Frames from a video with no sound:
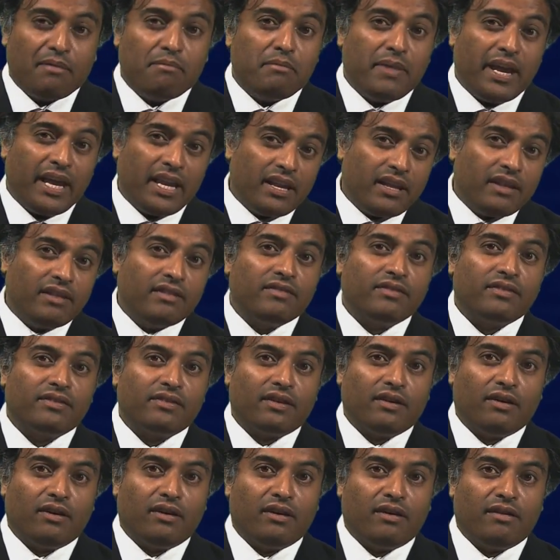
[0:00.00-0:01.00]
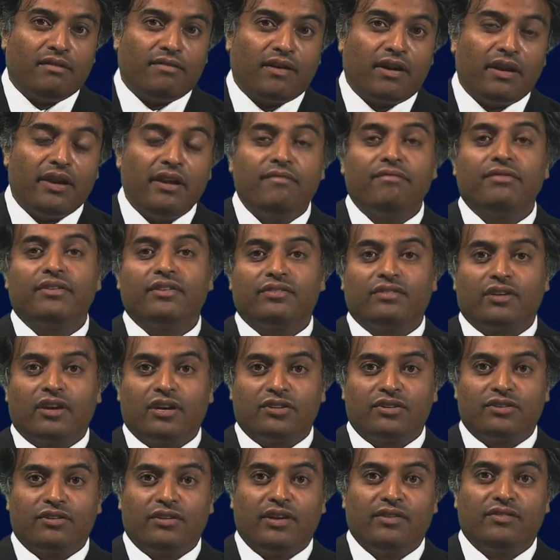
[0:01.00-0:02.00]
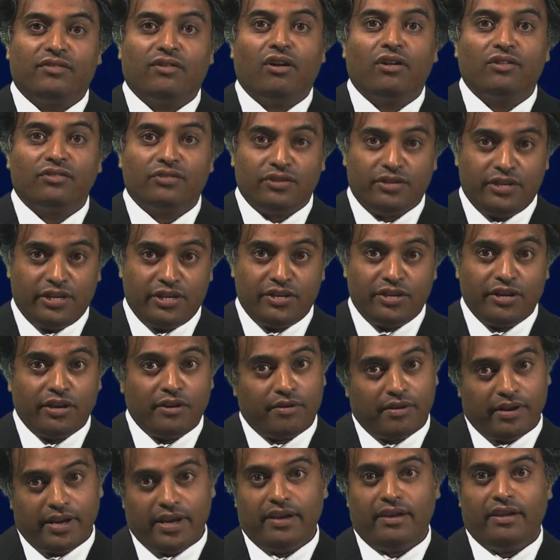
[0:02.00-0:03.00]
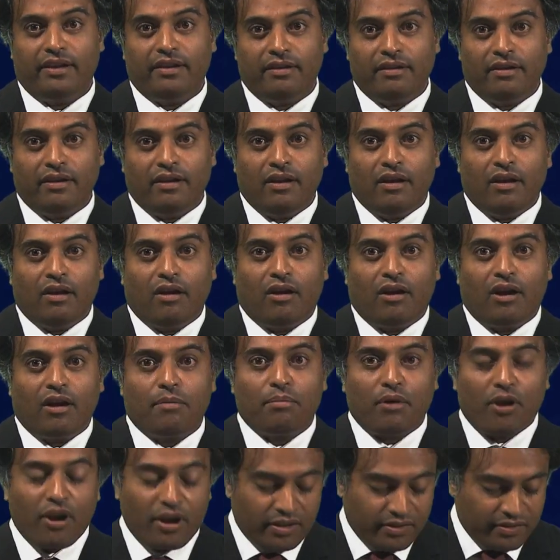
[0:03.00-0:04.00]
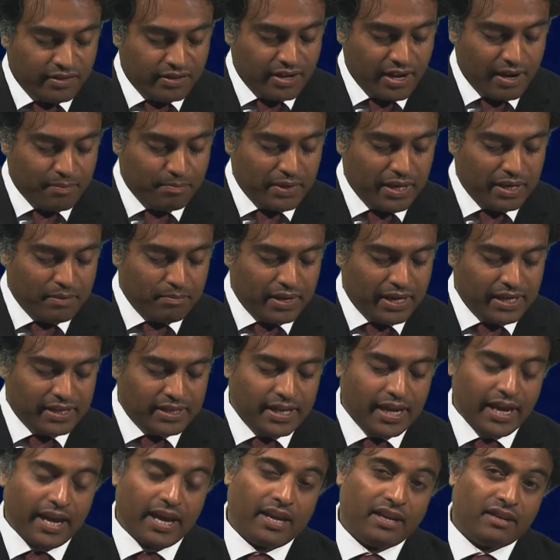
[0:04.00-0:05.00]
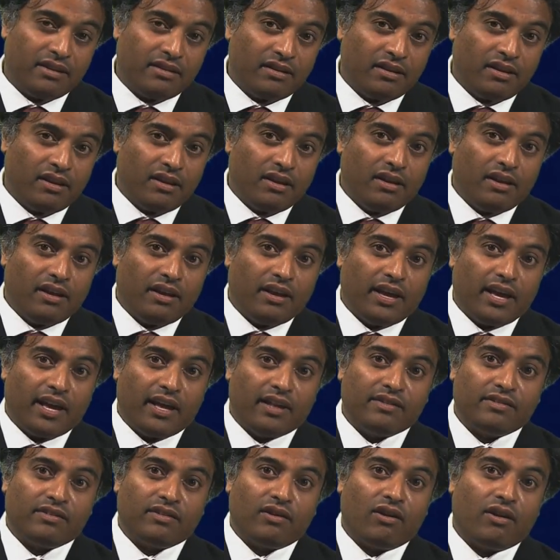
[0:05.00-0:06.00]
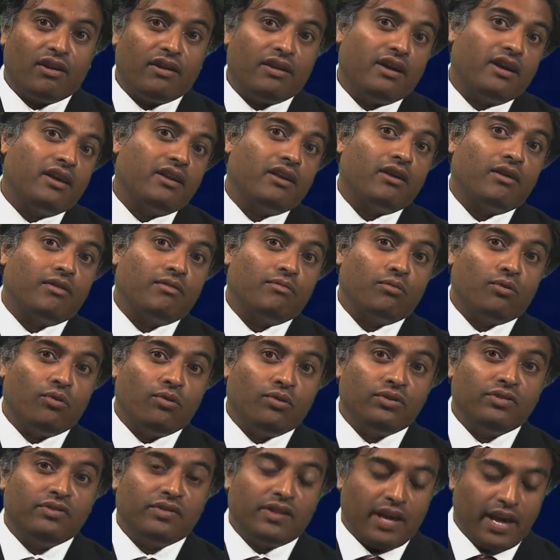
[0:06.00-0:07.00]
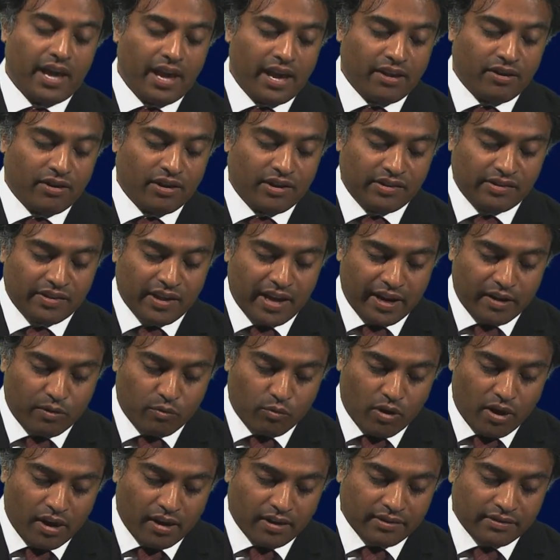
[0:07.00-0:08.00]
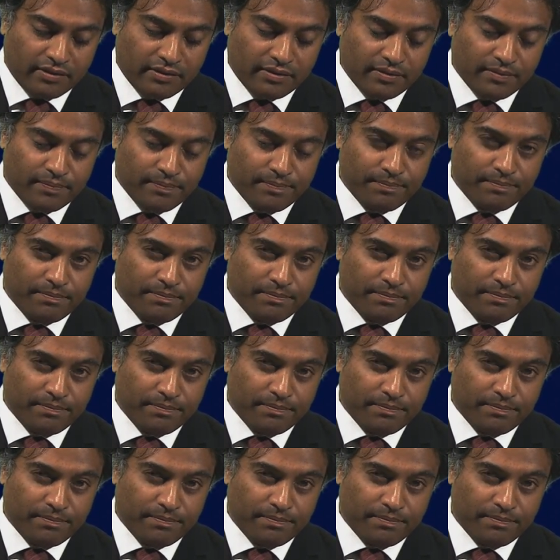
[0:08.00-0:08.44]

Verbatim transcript: Maintenance of our infrastructure has also deteriorated. Our parks are not being maintained, as are not our roads and our sidewalks.